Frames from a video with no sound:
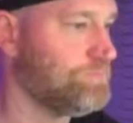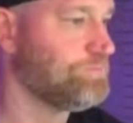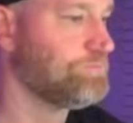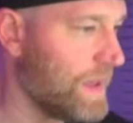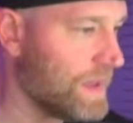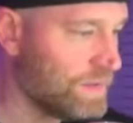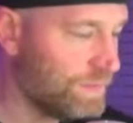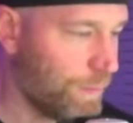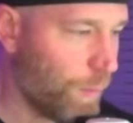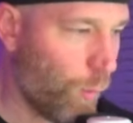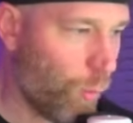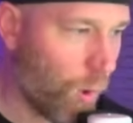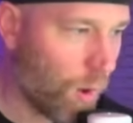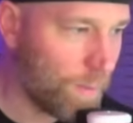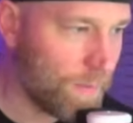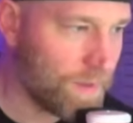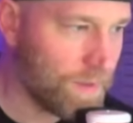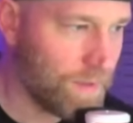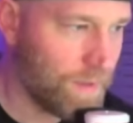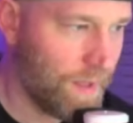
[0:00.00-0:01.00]
The Mansfield
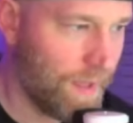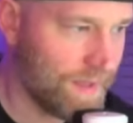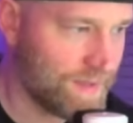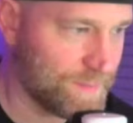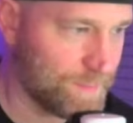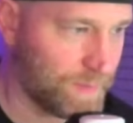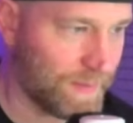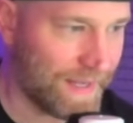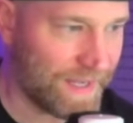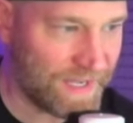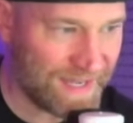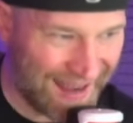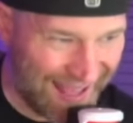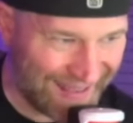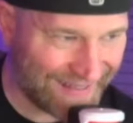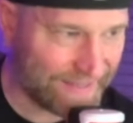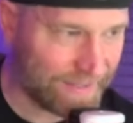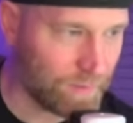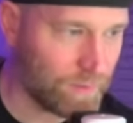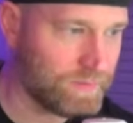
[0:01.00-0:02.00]
woman has pled
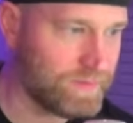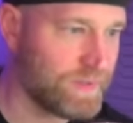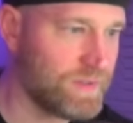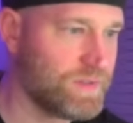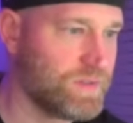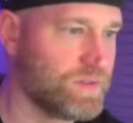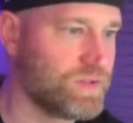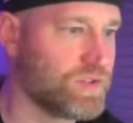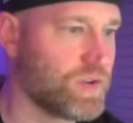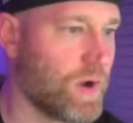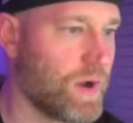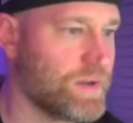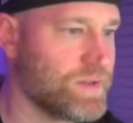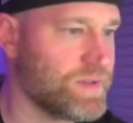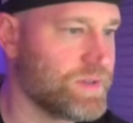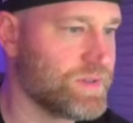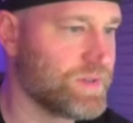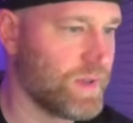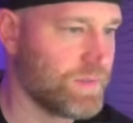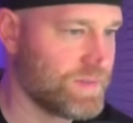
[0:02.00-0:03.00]
not guilty to
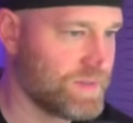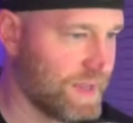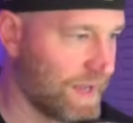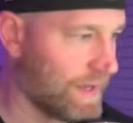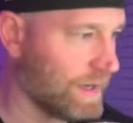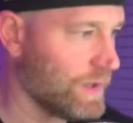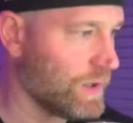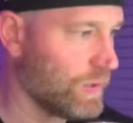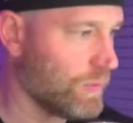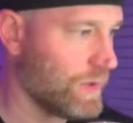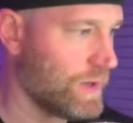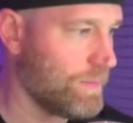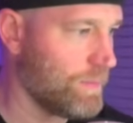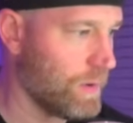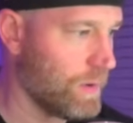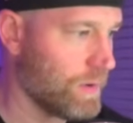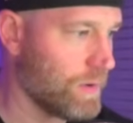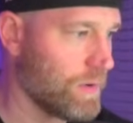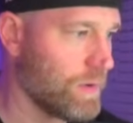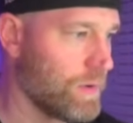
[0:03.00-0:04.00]
charges of second-degree
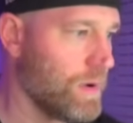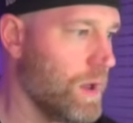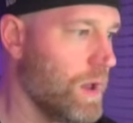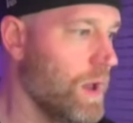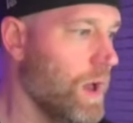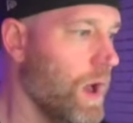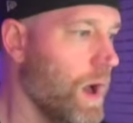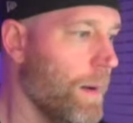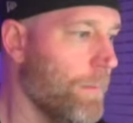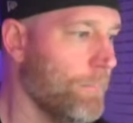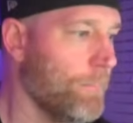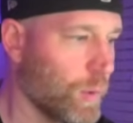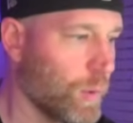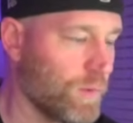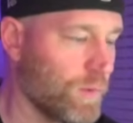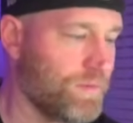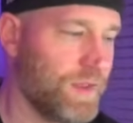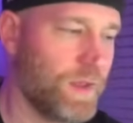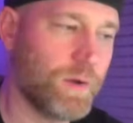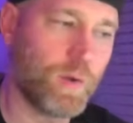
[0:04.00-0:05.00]
murder,
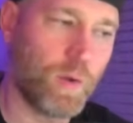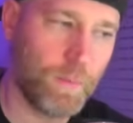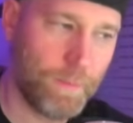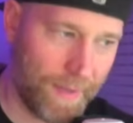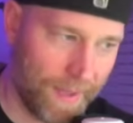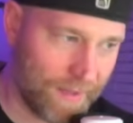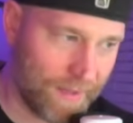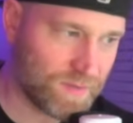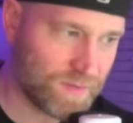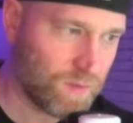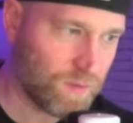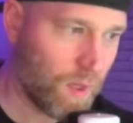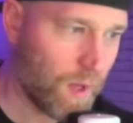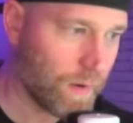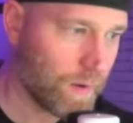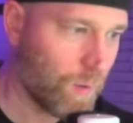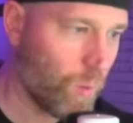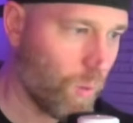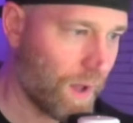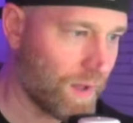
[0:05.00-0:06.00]
motor vehicle
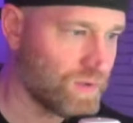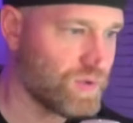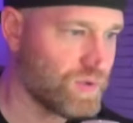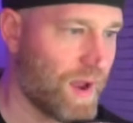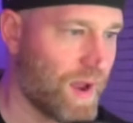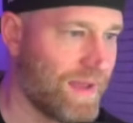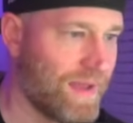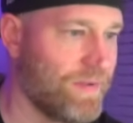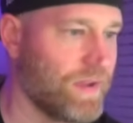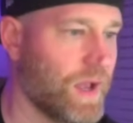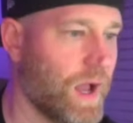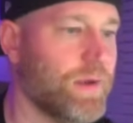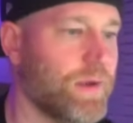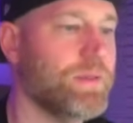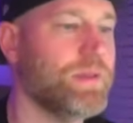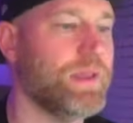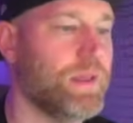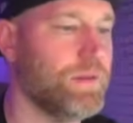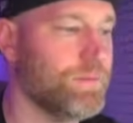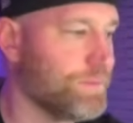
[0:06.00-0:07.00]
manslaughter while driving under
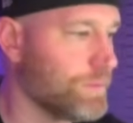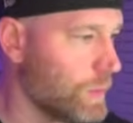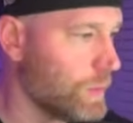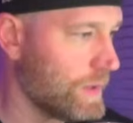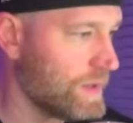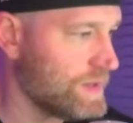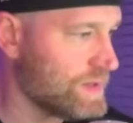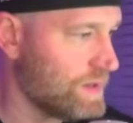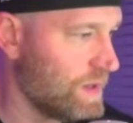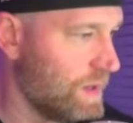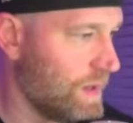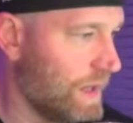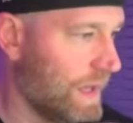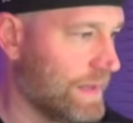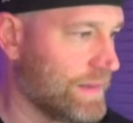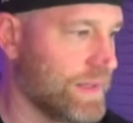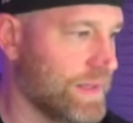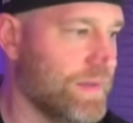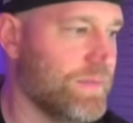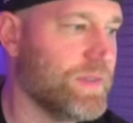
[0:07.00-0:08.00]
the influence,
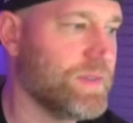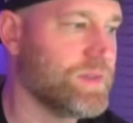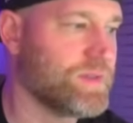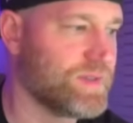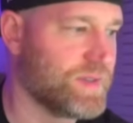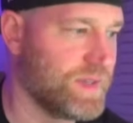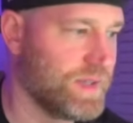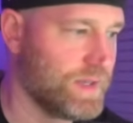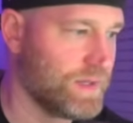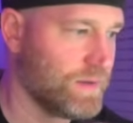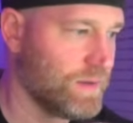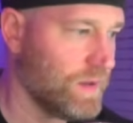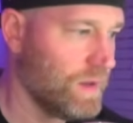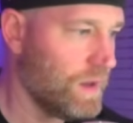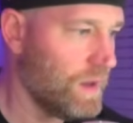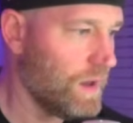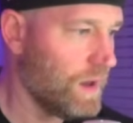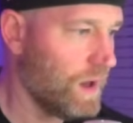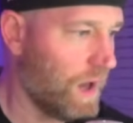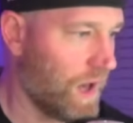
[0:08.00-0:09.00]
and leaving the scene
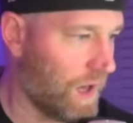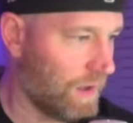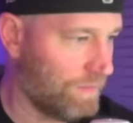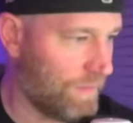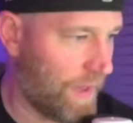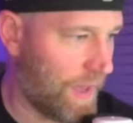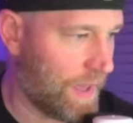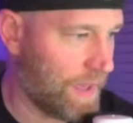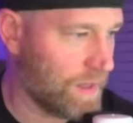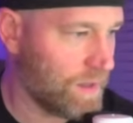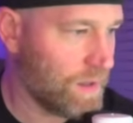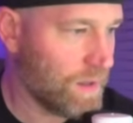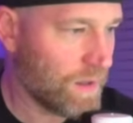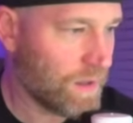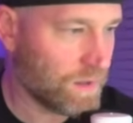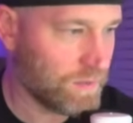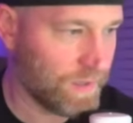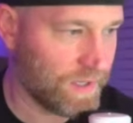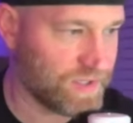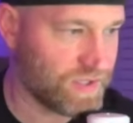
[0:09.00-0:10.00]
of a
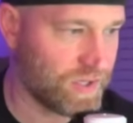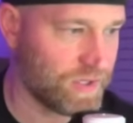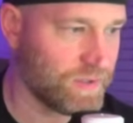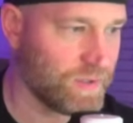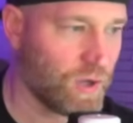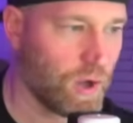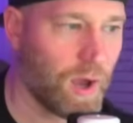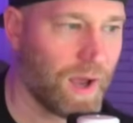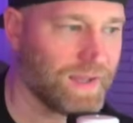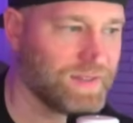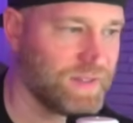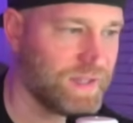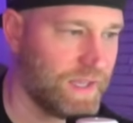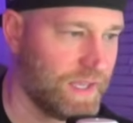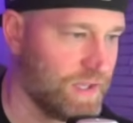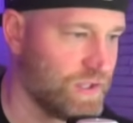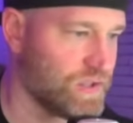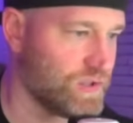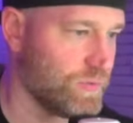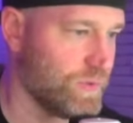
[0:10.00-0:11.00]
collision causing
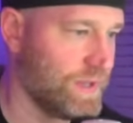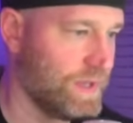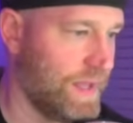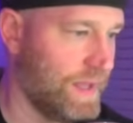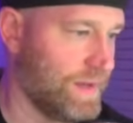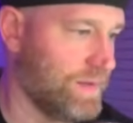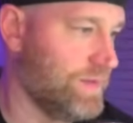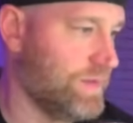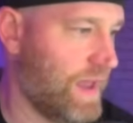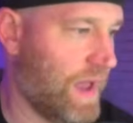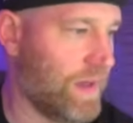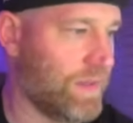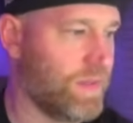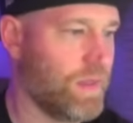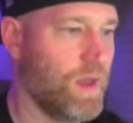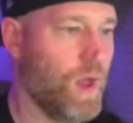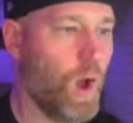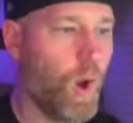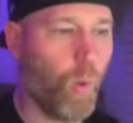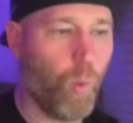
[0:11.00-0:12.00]
injury and death.
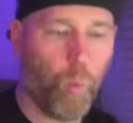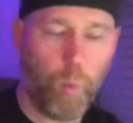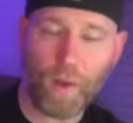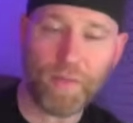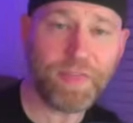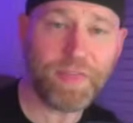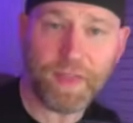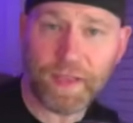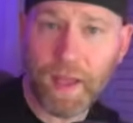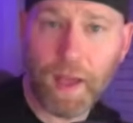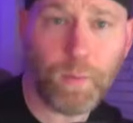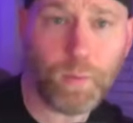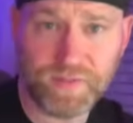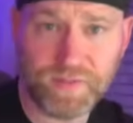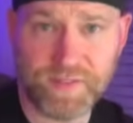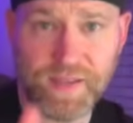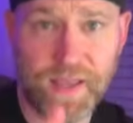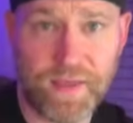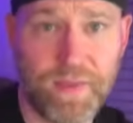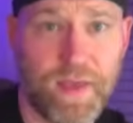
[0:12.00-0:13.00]
One thing I will
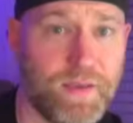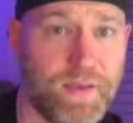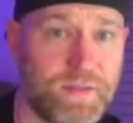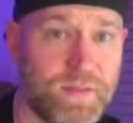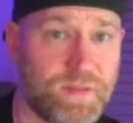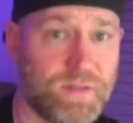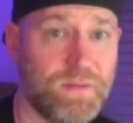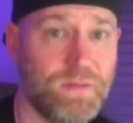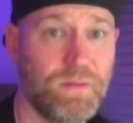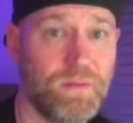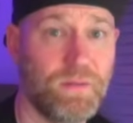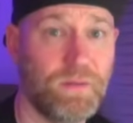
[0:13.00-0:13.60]
say this.